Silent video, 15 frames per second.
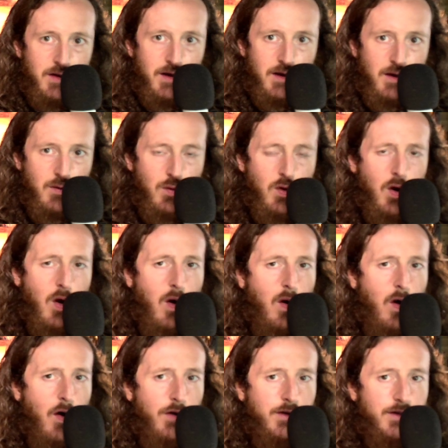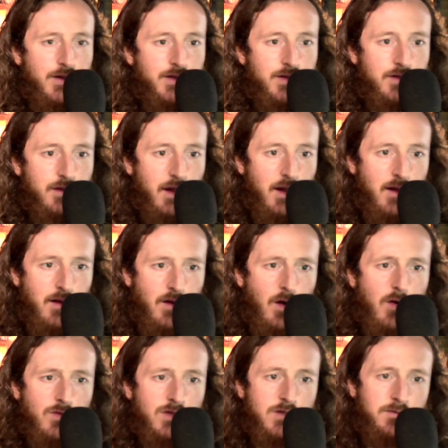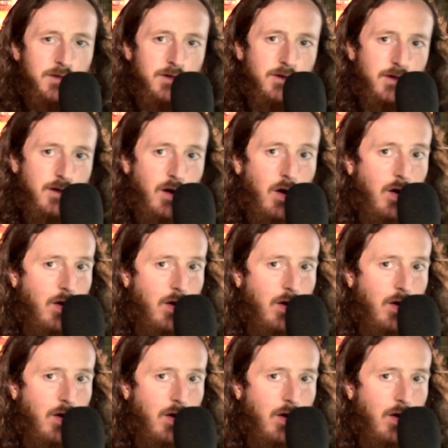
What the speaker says: Like, we're all artists, and our spirit